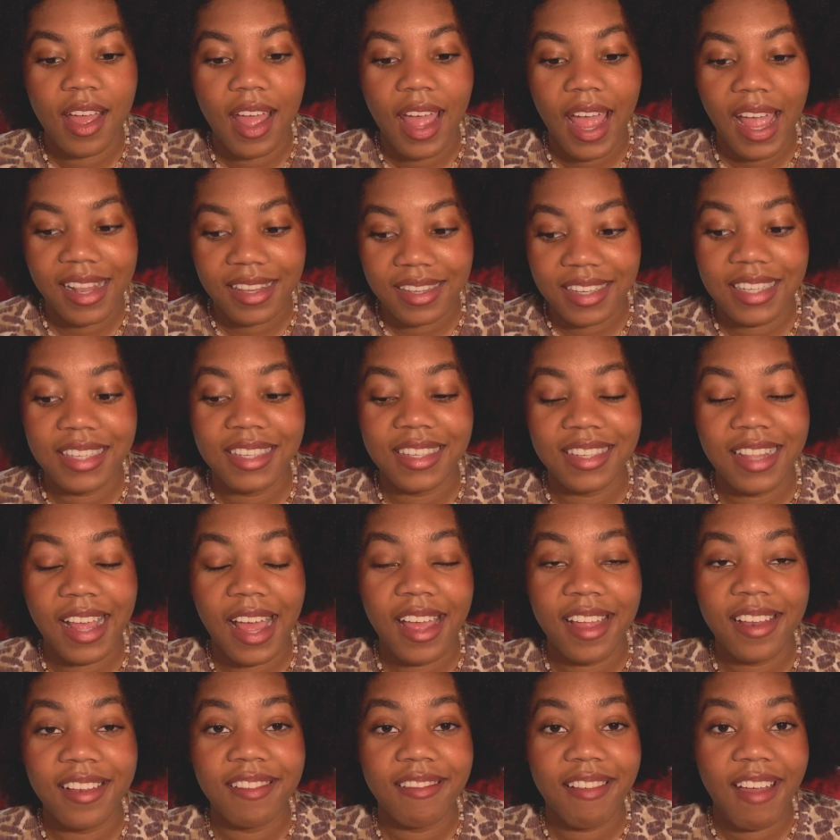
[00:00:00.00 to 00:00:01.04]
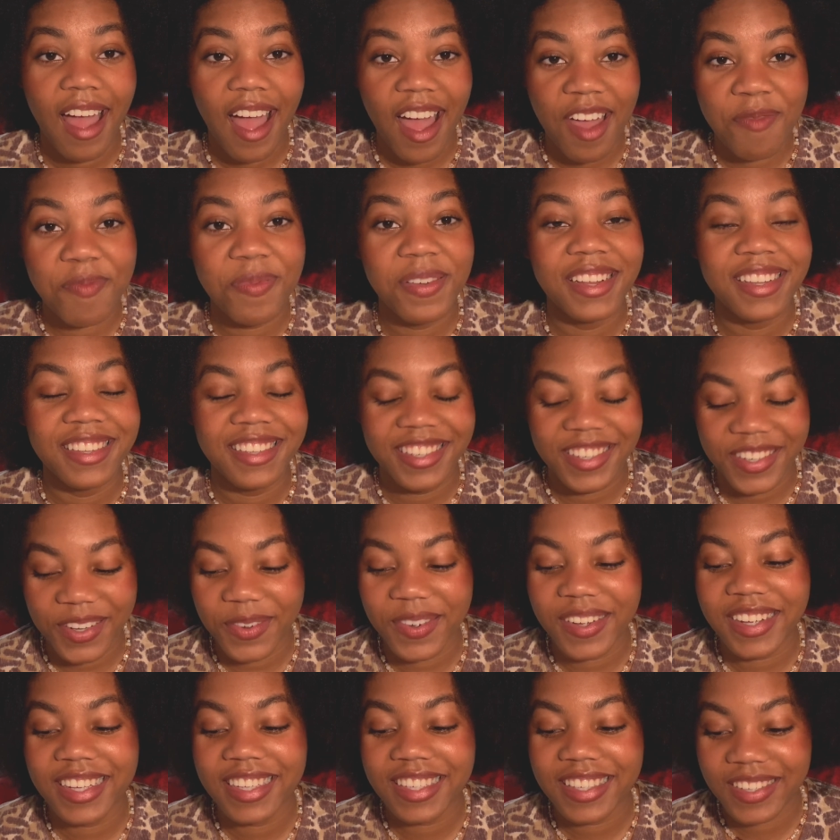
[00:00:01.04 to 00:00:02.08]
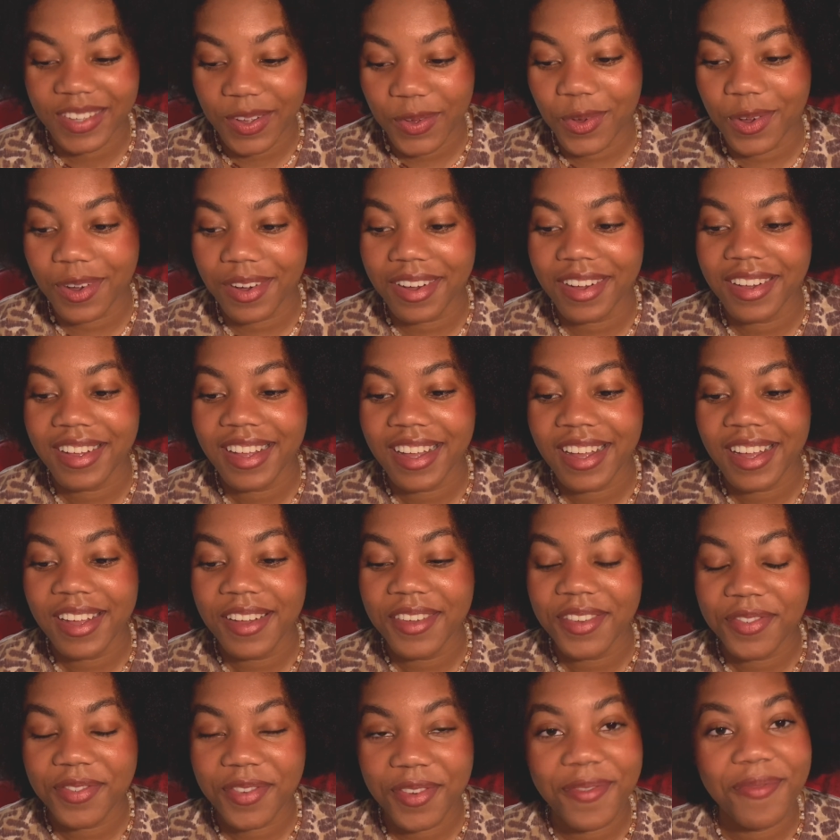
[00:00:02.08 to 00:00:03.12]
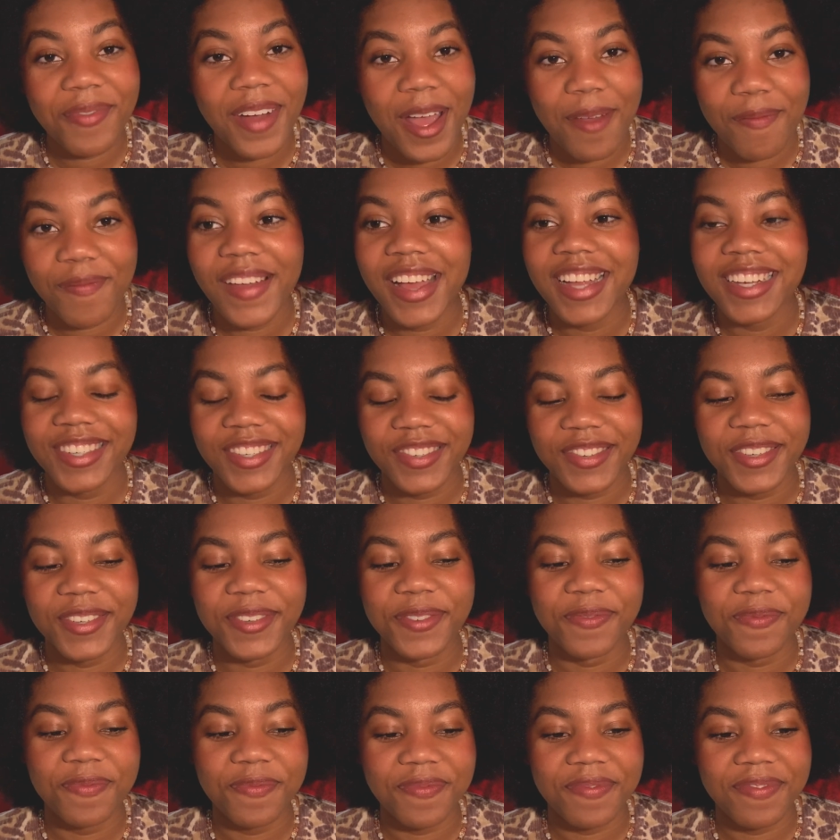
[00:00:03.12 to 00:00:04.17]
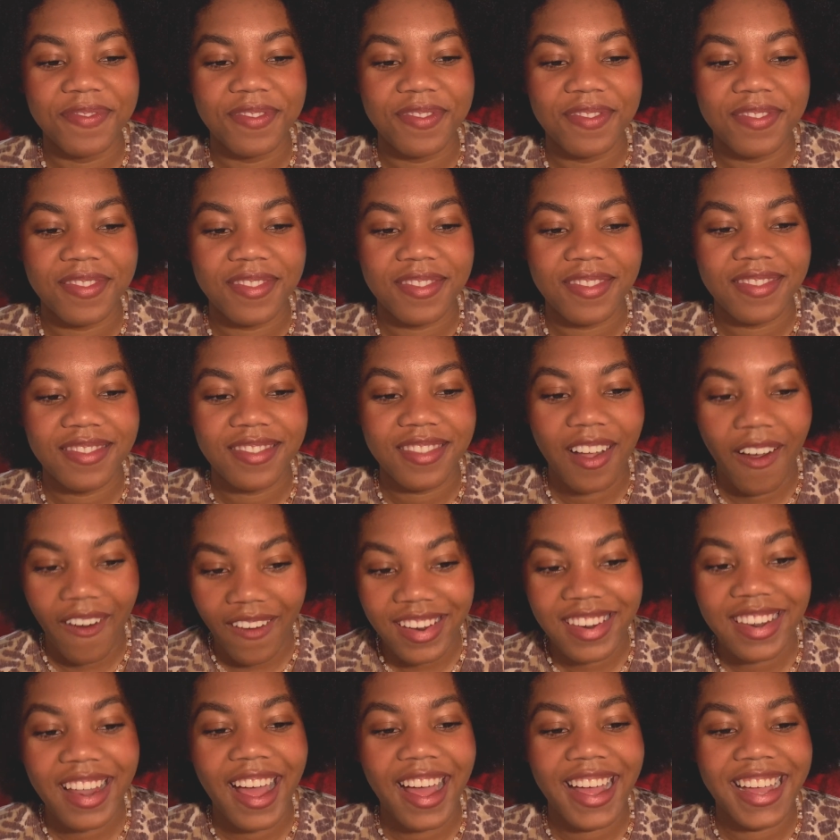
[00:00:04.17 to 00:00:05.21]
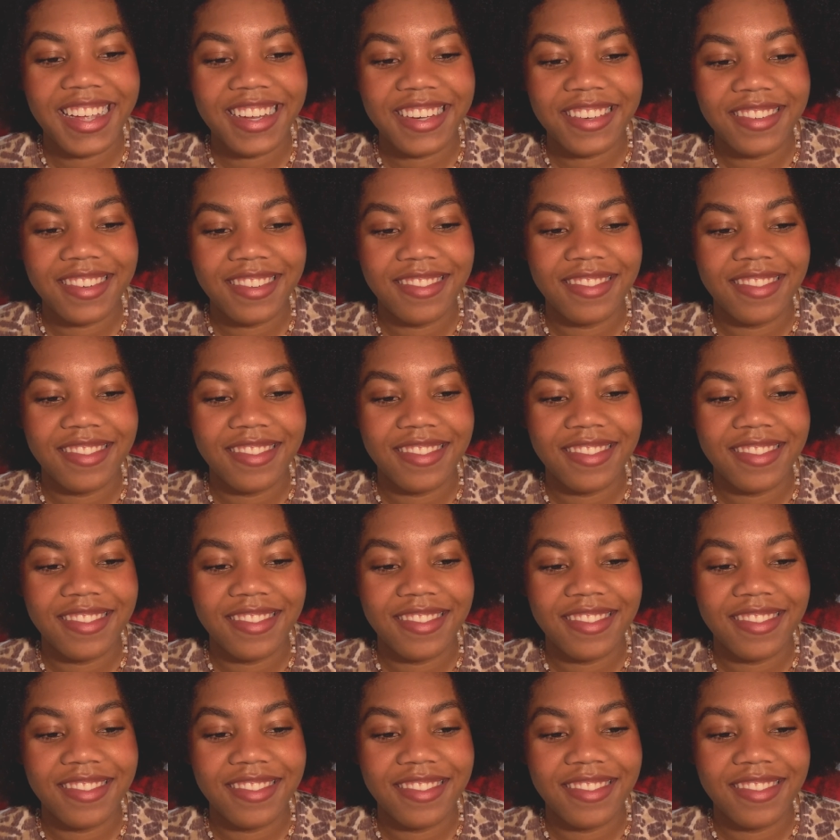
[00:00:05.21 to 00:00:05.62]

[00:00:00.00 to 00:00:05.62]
And since then, I've been doing school from my bedroom online